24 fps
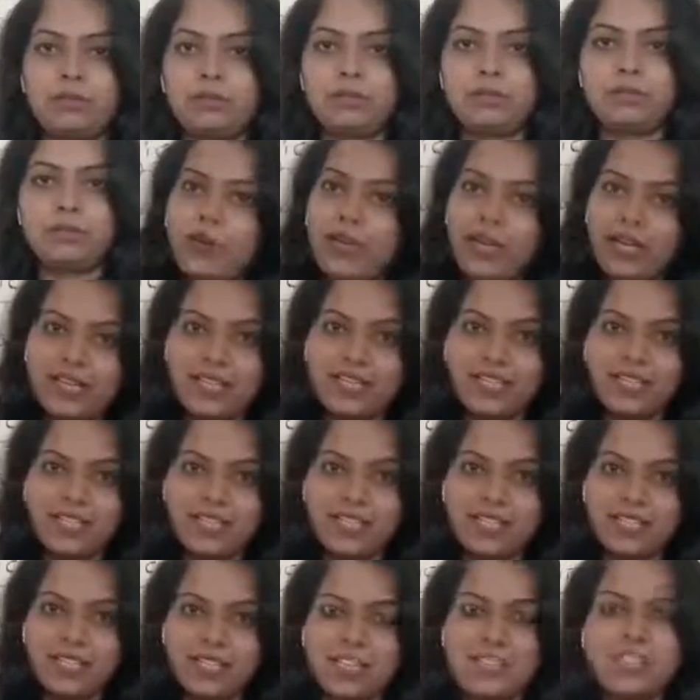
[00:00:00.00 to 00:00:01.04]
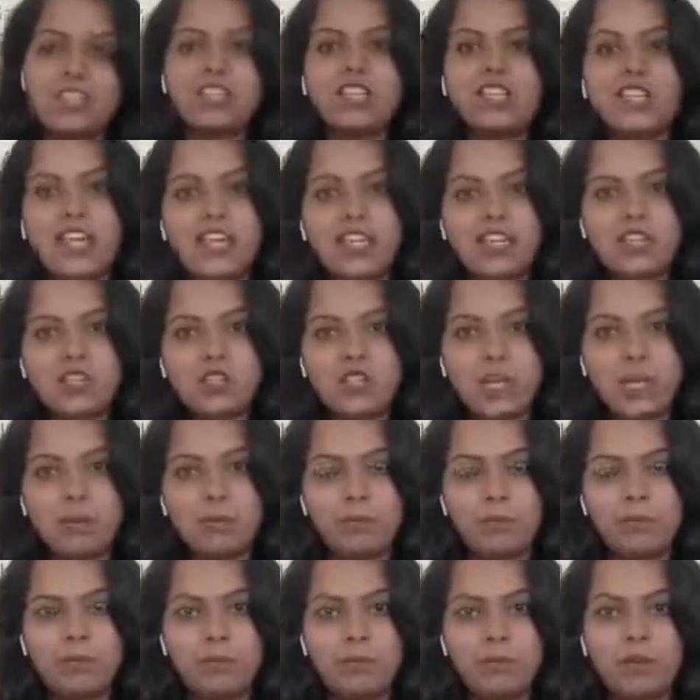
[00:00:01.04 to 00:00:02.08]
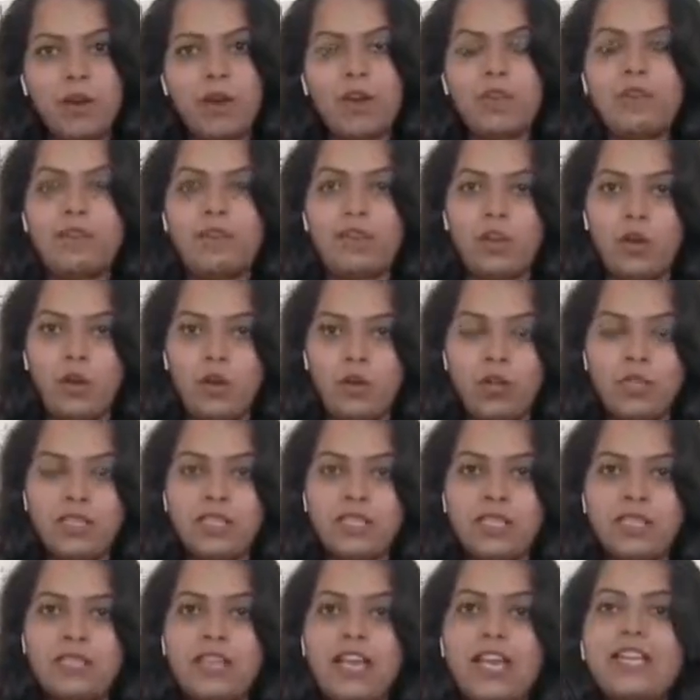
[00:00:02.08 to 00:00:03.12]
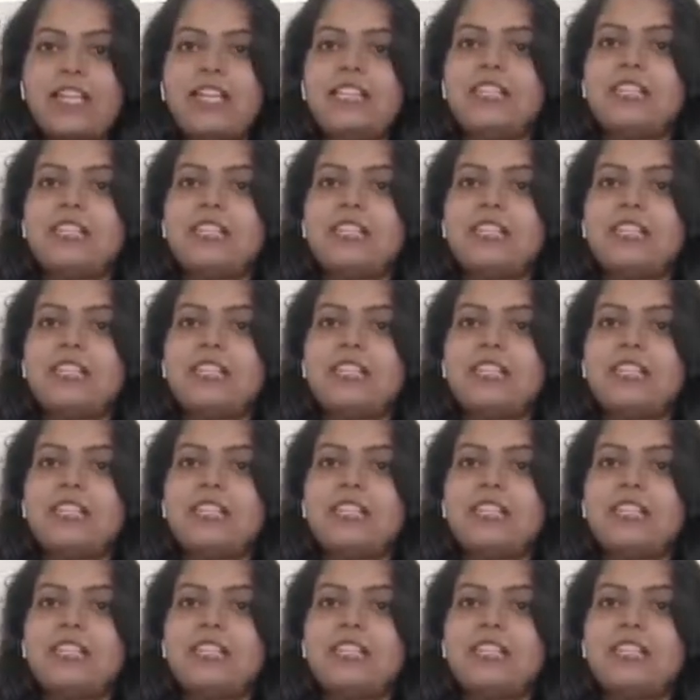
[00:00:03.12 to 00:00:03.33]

Let us discuss the next type of laws, that is